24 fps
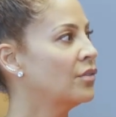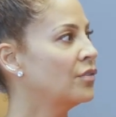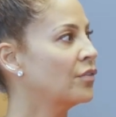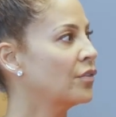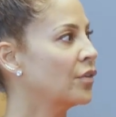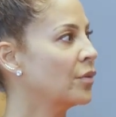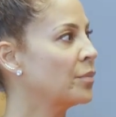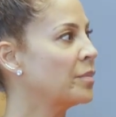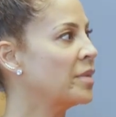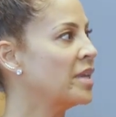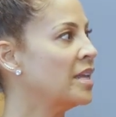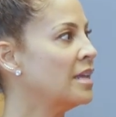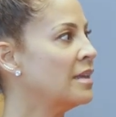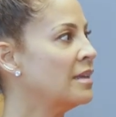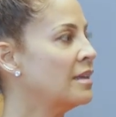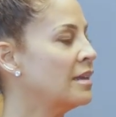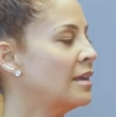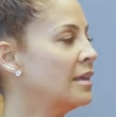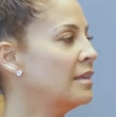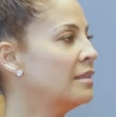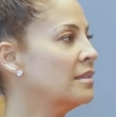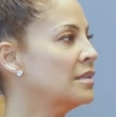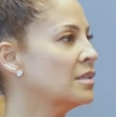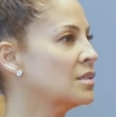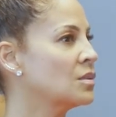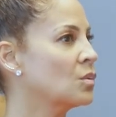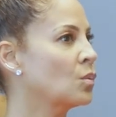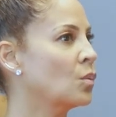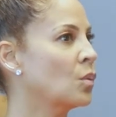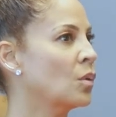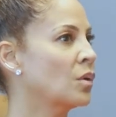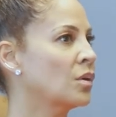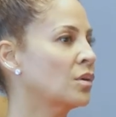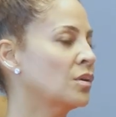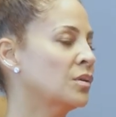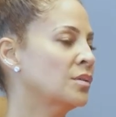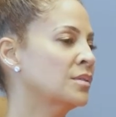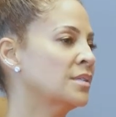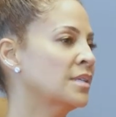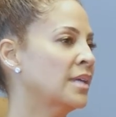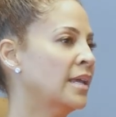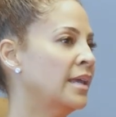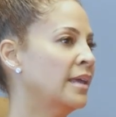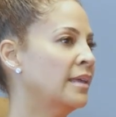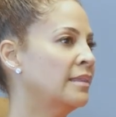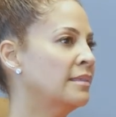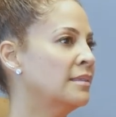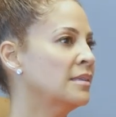for me in this world
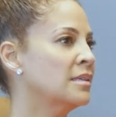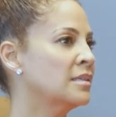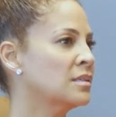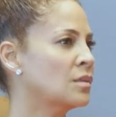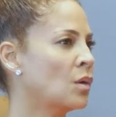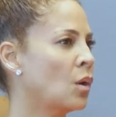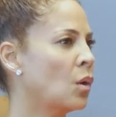and this